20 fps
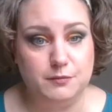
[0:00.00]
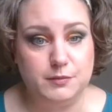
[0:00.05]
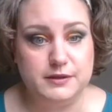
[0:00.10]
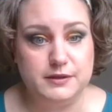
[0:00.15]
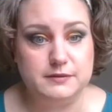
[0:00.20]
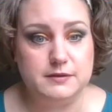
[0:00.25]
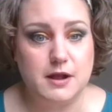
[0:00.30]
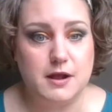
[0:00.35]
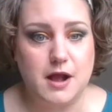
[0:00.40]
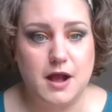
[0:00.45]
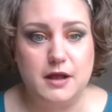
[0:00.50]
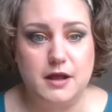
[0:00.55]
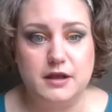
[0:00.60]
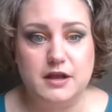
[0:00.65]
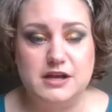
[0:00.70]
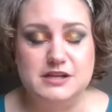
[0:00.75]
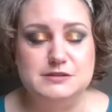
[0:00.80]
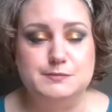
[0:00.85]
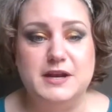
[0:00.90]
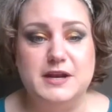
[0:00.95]

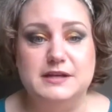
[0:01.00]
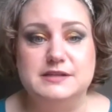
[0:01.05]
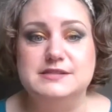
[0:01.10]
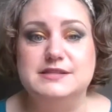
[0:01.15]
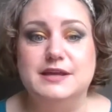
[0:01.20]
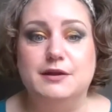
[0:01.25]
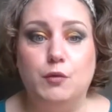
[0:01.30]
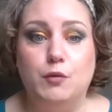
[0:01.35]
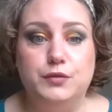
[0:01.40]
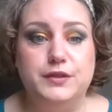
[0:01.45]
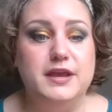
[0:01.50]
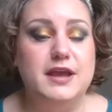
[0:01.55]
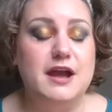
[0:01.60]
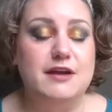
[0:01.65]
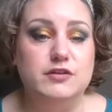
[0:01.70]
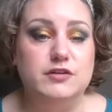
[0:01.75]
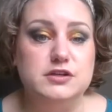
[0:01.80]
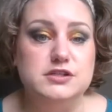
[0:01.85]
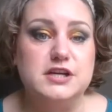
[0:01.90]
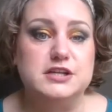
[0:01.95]
cosmetics that only ever
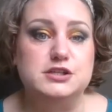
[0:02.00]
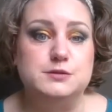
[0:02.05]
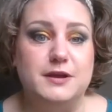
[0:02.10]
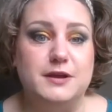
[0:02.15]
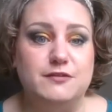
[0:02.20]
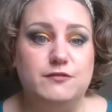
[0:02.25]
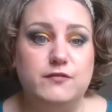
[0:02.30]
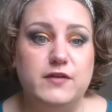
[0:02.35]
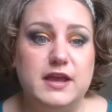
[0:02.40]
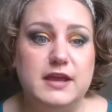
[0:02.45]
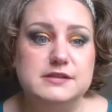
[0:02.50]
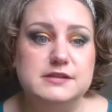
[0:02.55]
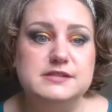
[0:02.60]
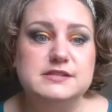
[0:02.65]
touch my face.